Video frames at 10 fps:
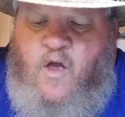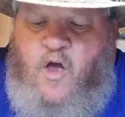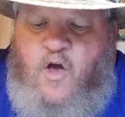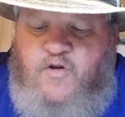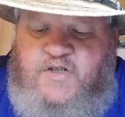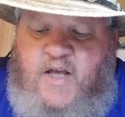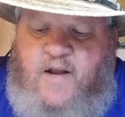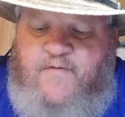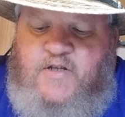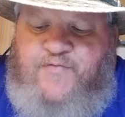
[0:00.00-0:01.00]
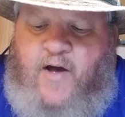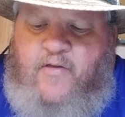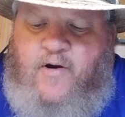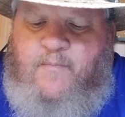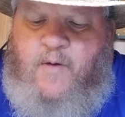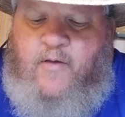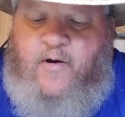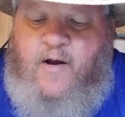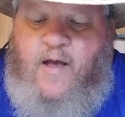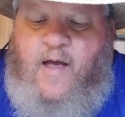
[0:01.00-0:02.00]
who said of his father and
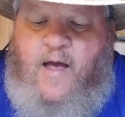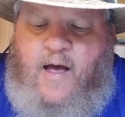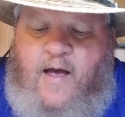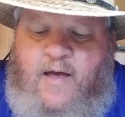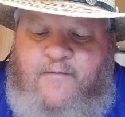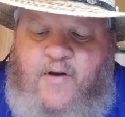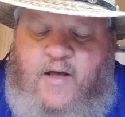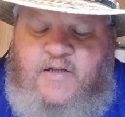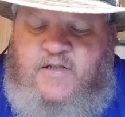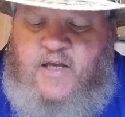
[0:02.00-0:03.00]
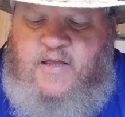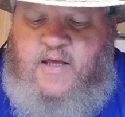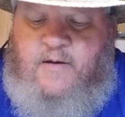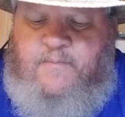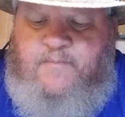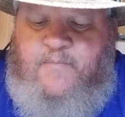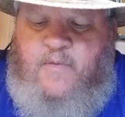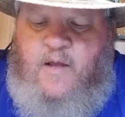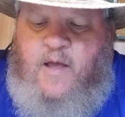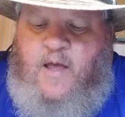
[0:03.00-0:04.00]
mother, I have not seen them.
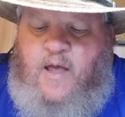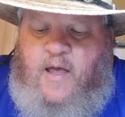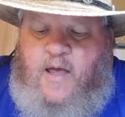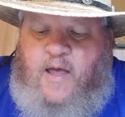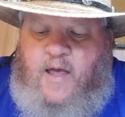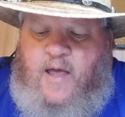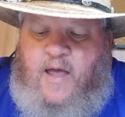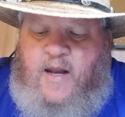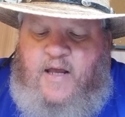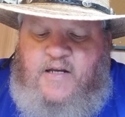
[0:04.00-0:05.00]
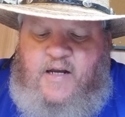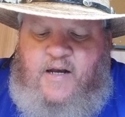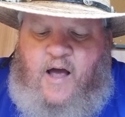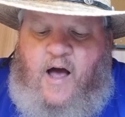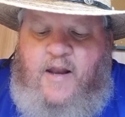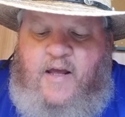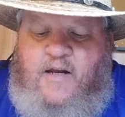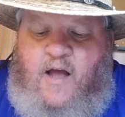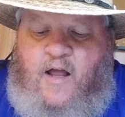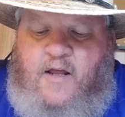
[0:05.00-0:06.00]
And he did not
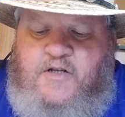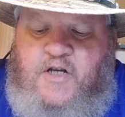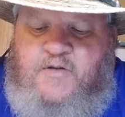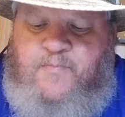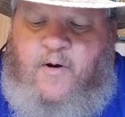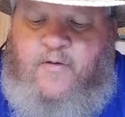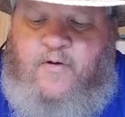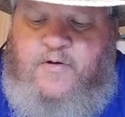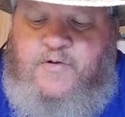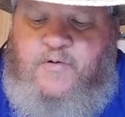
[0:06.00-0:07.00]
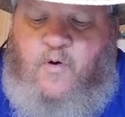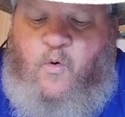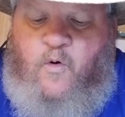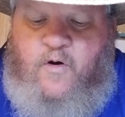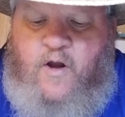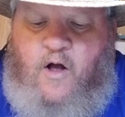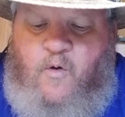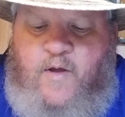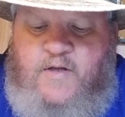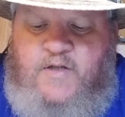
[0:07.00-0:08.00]
acknowledge his brothers, or
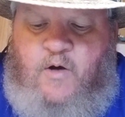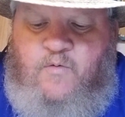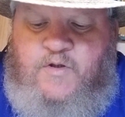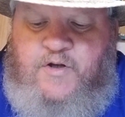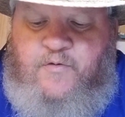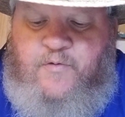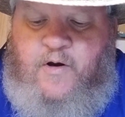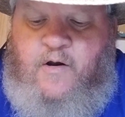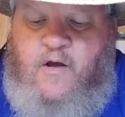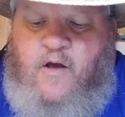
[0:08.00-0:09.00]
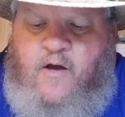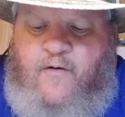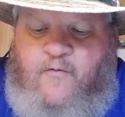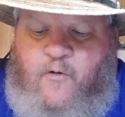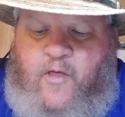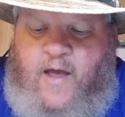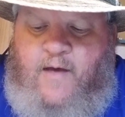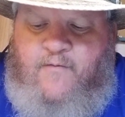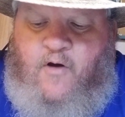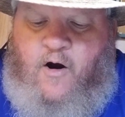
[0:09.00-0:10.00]
know his own children, for they
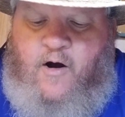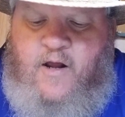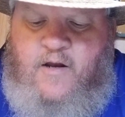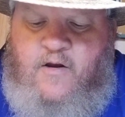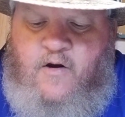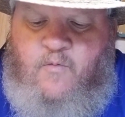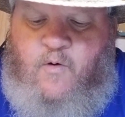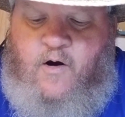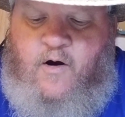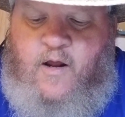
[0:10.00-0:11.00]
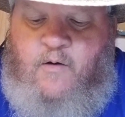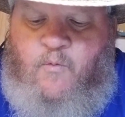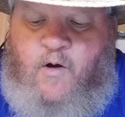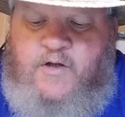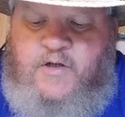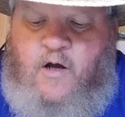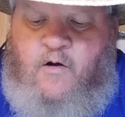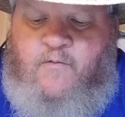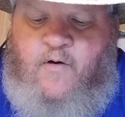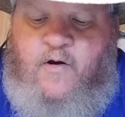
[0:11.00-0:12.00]
have guarded your word and watched
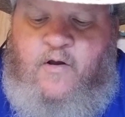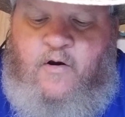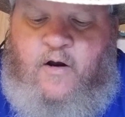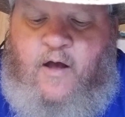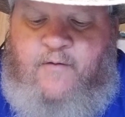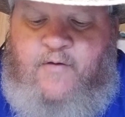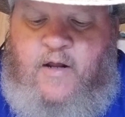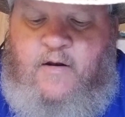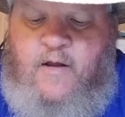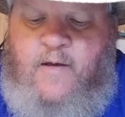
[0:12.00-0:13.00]
over your covenant.